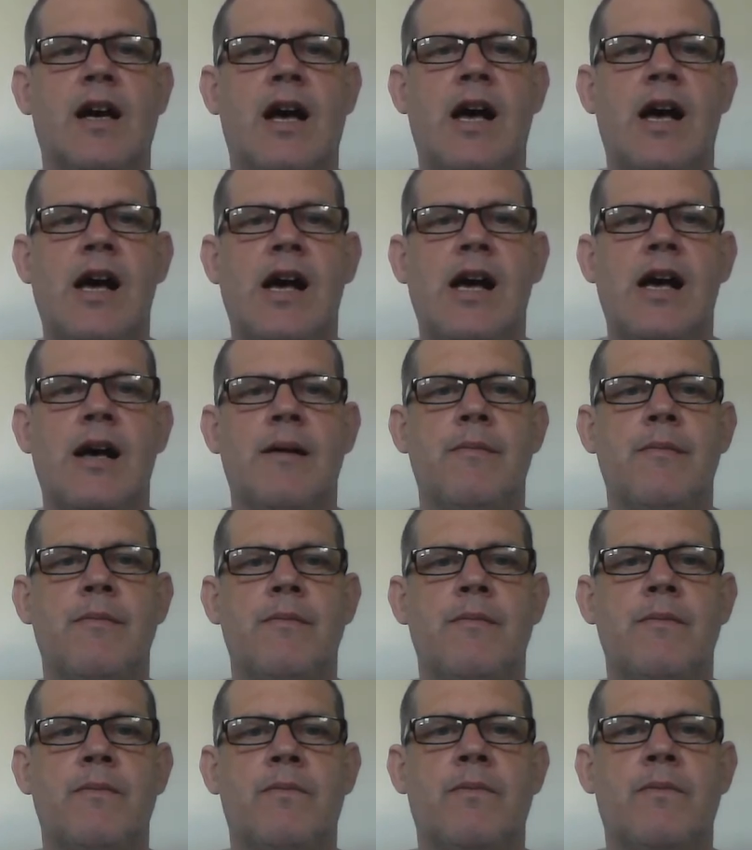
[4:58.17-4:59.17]

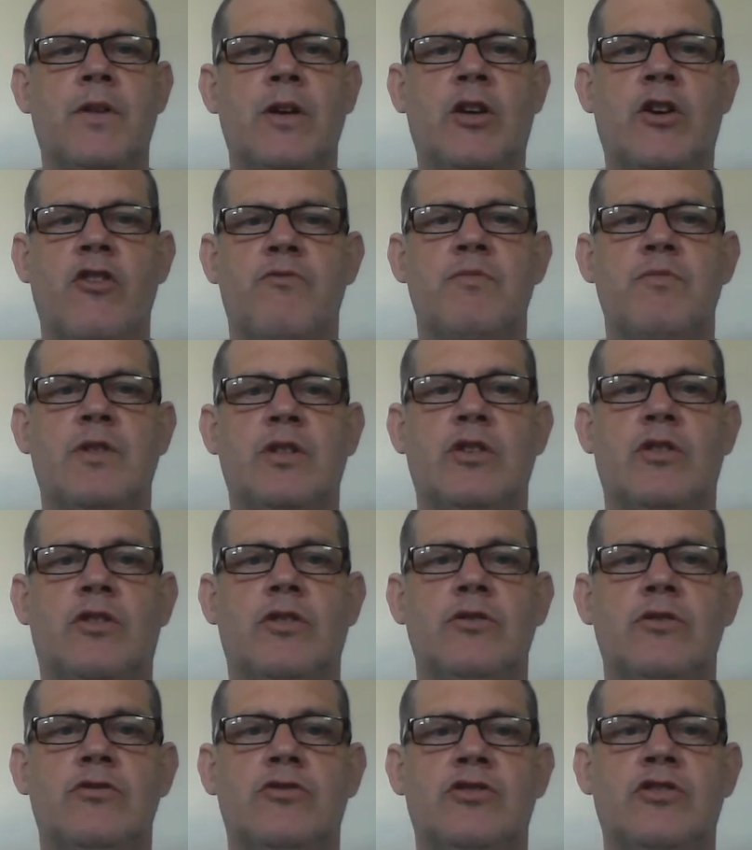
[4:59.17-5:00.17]
The government
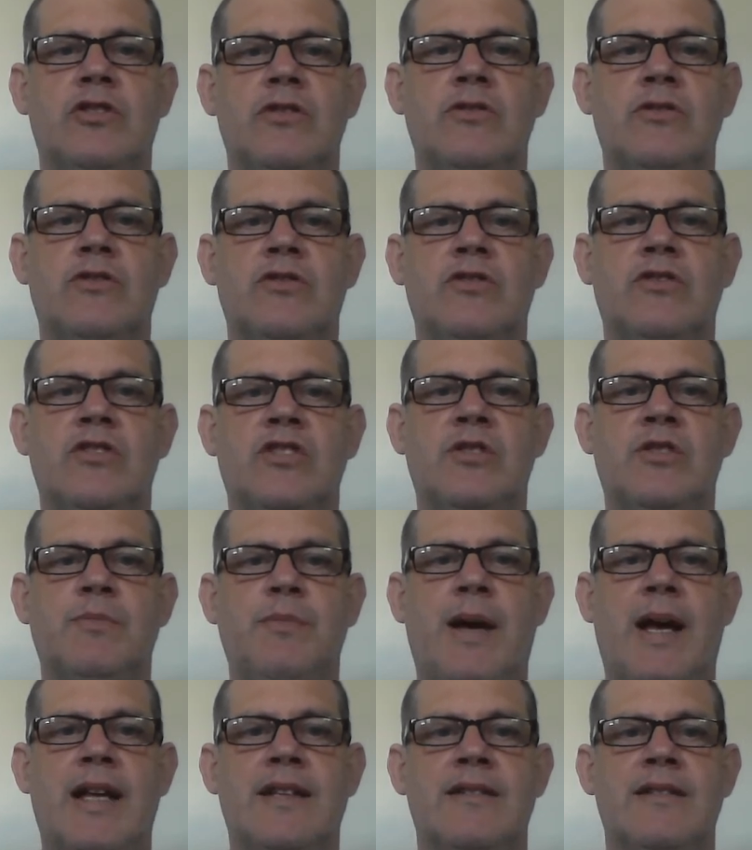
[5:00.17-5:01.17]
could choose to
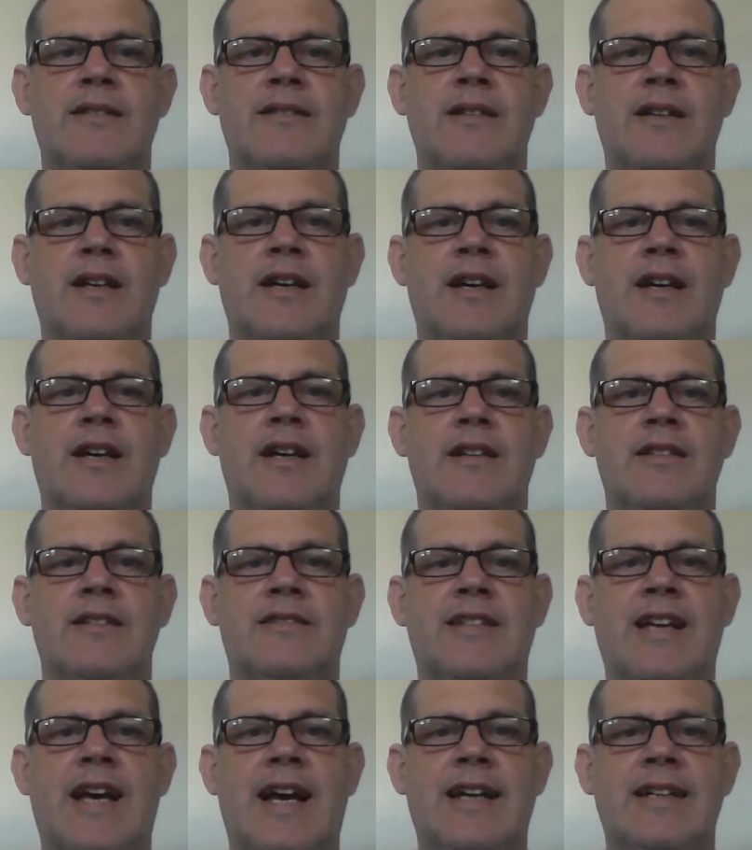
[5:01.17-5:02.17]
spend the
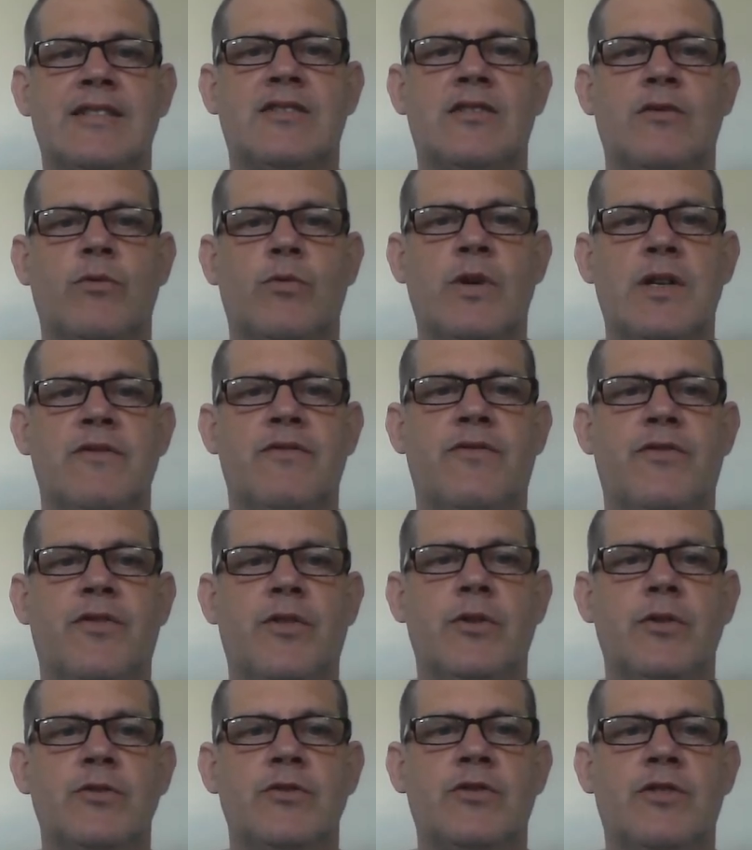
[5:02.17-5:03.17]
tax
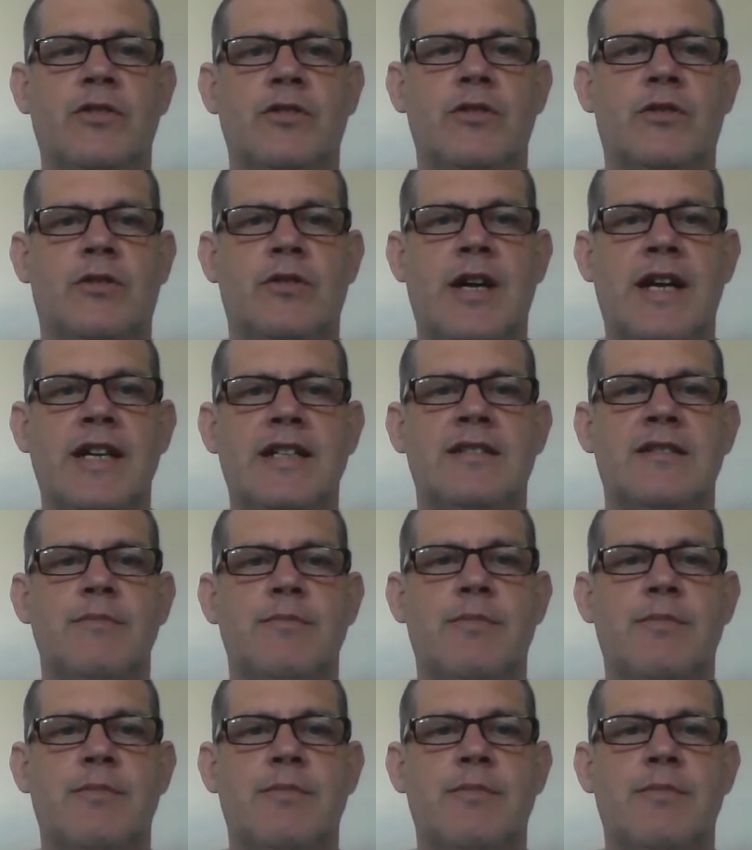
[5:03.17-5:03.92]
windfalls created